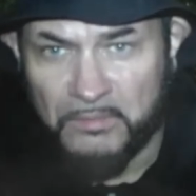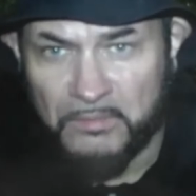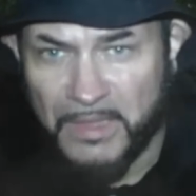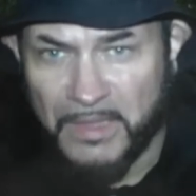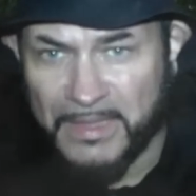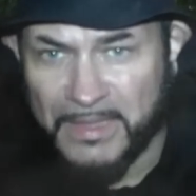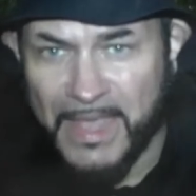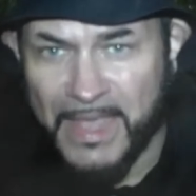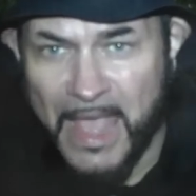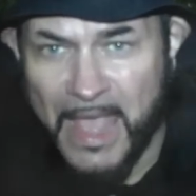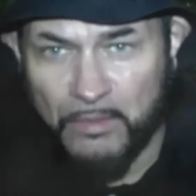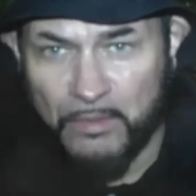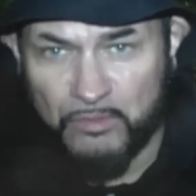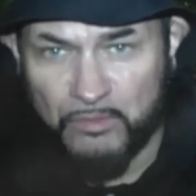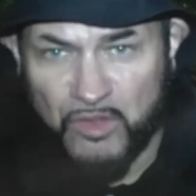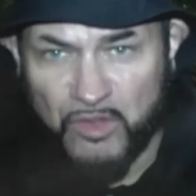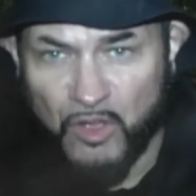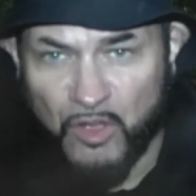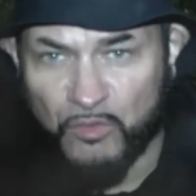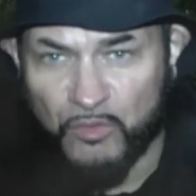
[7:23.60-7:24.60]
that it
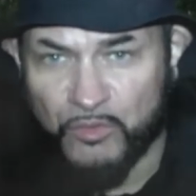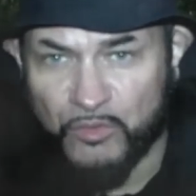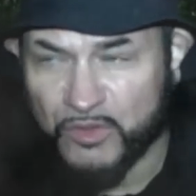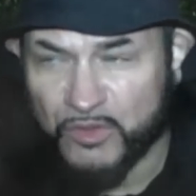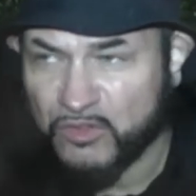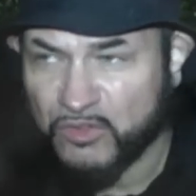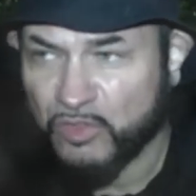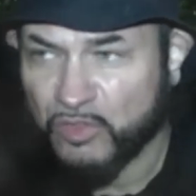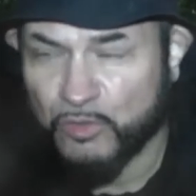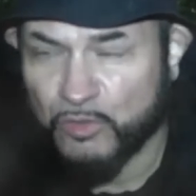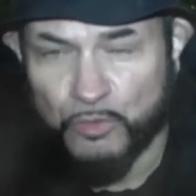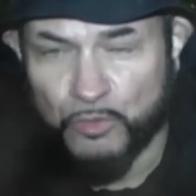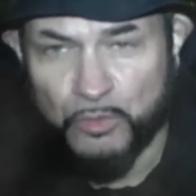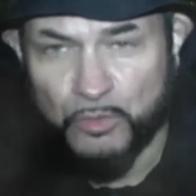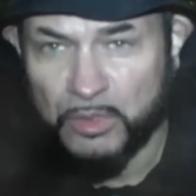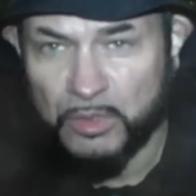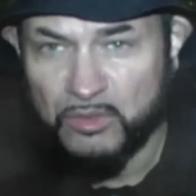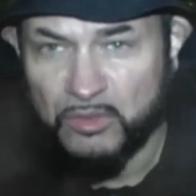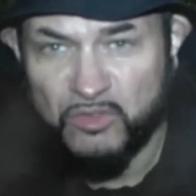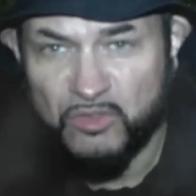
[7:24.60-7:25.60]
counts over two
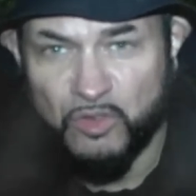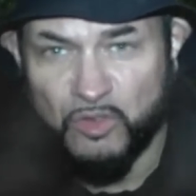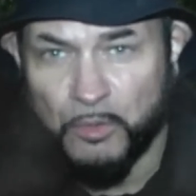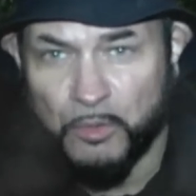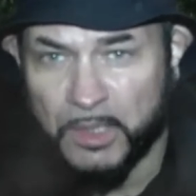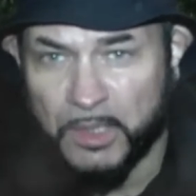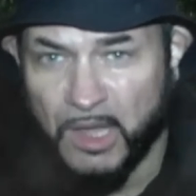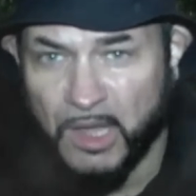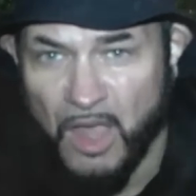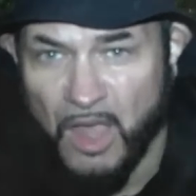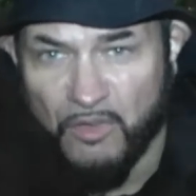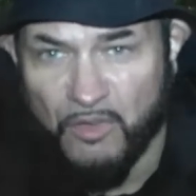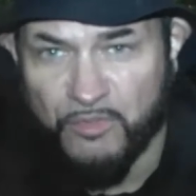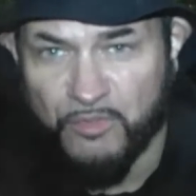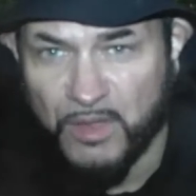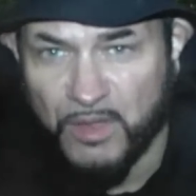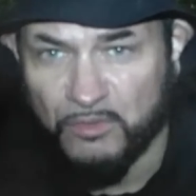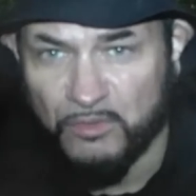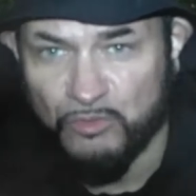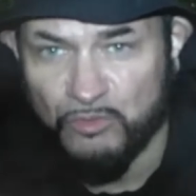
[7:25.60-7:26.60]
and a
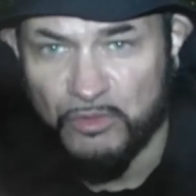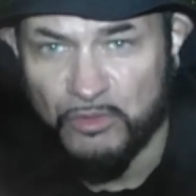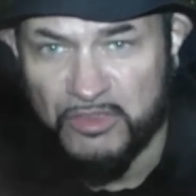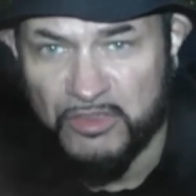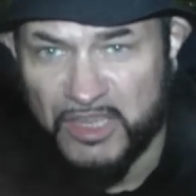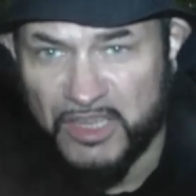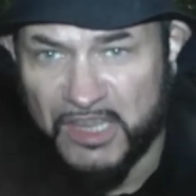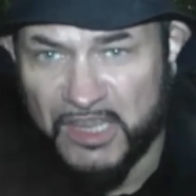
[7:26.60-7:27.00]
half hundred